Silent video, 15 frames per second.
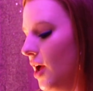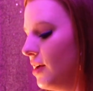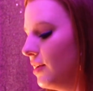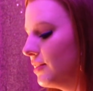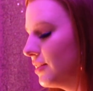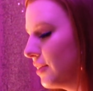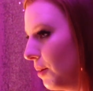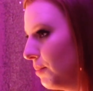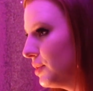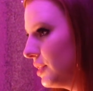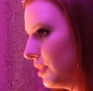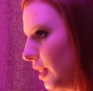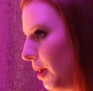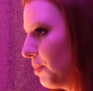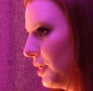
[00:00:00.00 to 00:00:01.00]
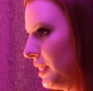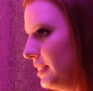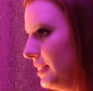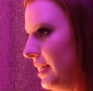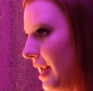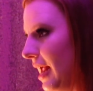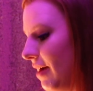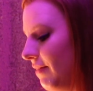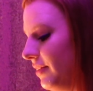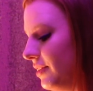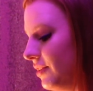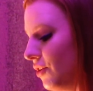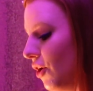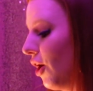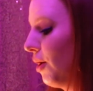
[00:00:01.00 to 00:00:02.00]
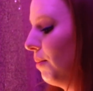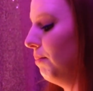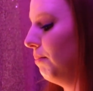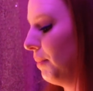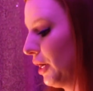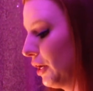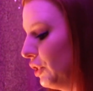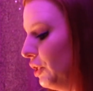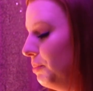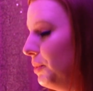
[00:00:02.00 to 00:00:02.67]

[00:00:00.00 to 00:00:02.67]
Some celebrities that have this are Marilyn